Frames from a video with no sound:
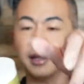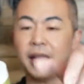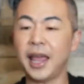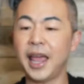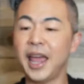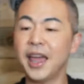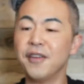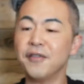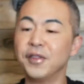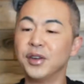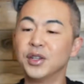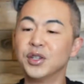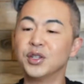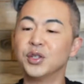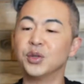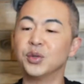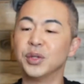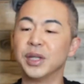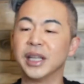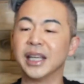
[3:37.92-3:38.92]

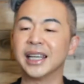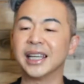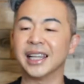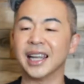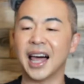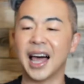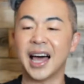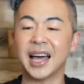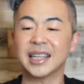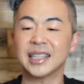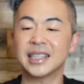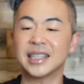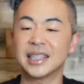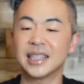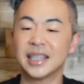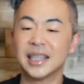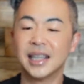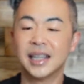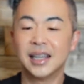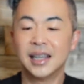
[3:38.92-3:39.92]
heavy-duty
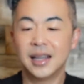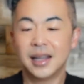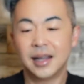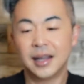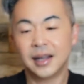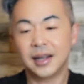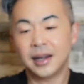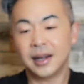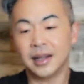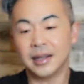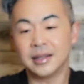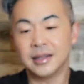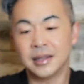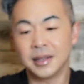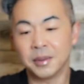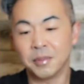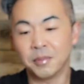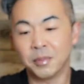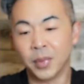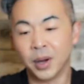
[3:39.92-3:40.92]
glass
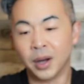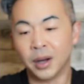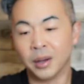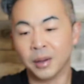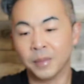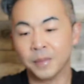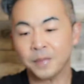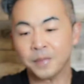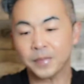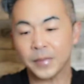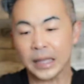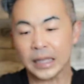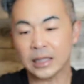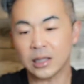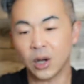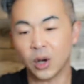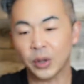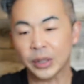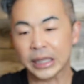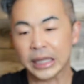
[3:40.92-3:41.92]
cleansing balm. It's
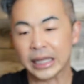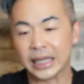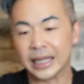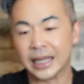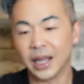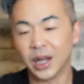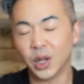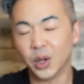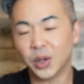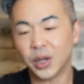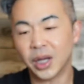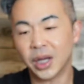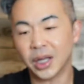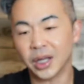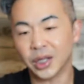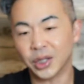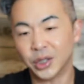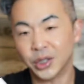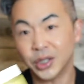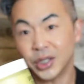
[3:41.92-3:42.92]
all in the yellow
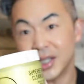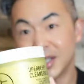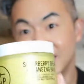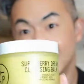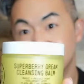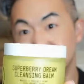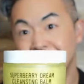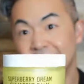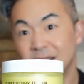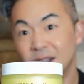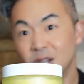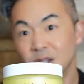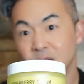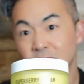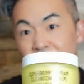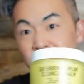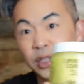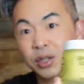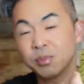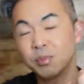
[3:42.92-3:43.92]
colors.
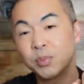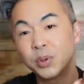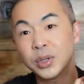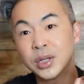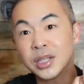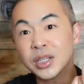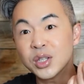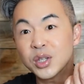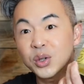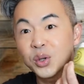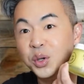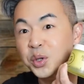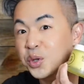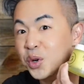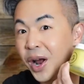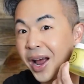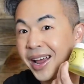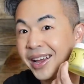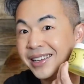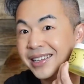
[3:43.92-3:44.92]
So let's put this to a
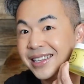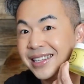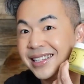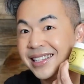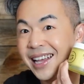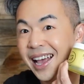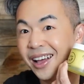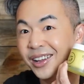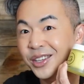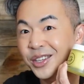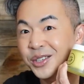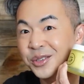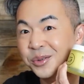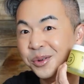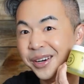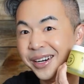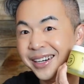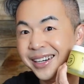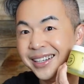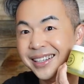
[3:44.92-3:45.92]
trial to see how this
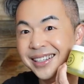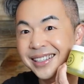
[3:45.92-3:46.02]
works.